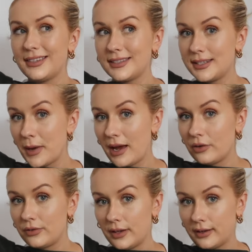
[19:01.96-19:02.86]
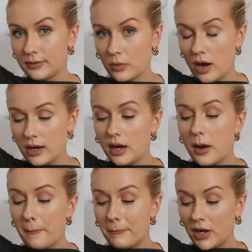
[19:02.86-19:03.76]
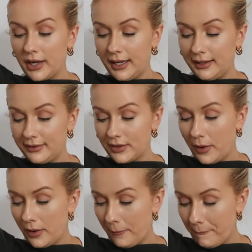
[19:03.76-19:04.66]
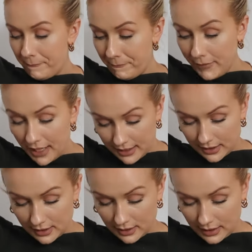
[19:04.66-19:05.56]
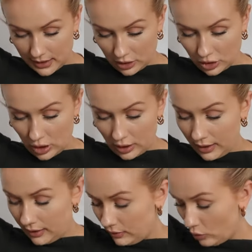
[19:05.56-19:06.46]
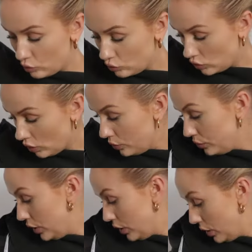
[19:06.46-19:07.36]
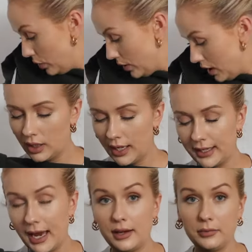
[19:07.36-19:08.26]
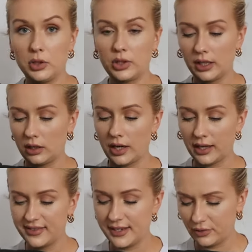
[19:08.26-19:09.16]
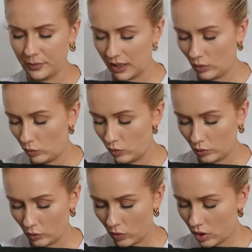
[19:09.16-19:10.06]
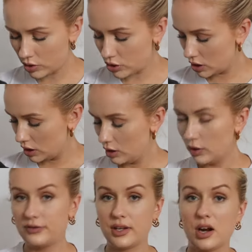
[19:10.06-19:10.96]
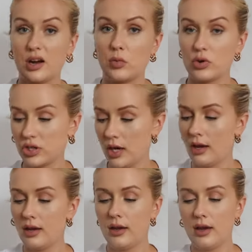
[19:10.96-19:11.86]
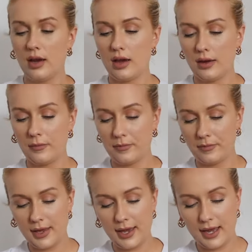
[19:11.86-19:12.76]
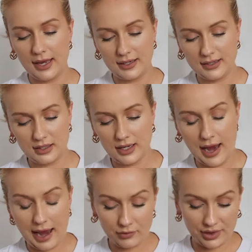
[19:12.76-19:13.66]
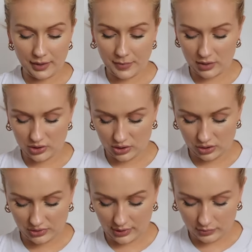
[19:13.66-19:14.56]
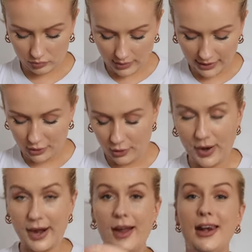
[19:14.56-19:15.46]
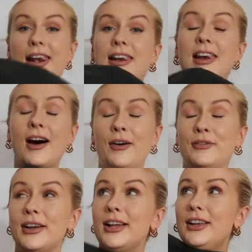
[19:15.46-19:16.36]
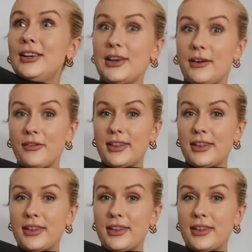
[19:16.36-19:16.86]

£60 for this one, but it is mint condition. It is so new. It came looking like it's never been worn or washed. Obviously, I washed it. Um, and yeah, everything about it just seems really new. And I love, love